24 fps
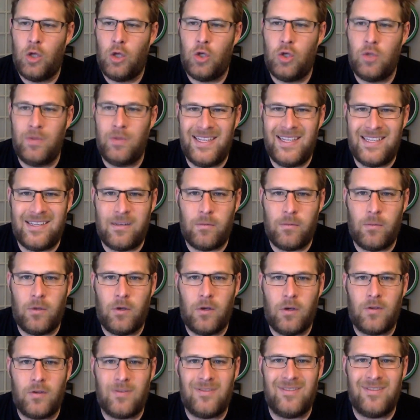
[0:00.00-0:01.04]
to be
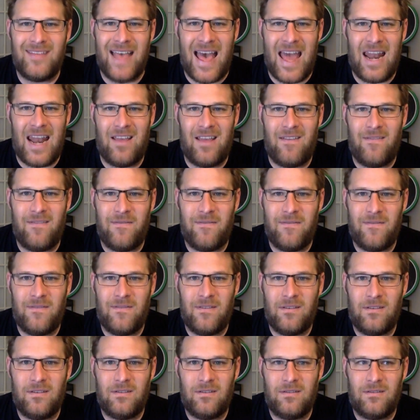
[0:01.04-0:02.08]
similar to that of
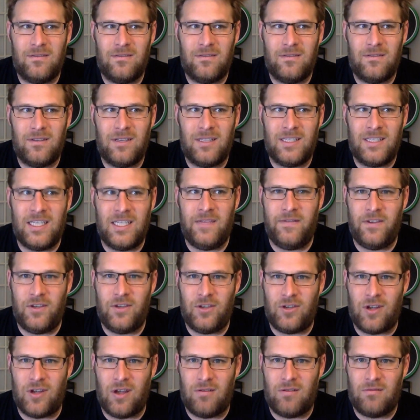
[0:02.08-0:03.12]
a TV
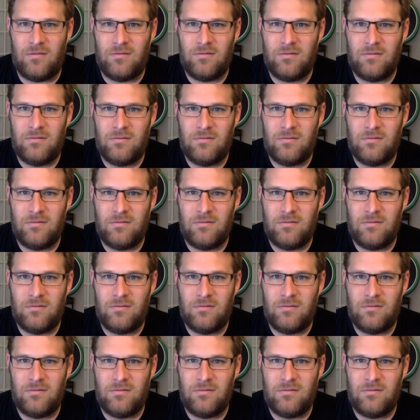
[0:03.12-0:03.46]
show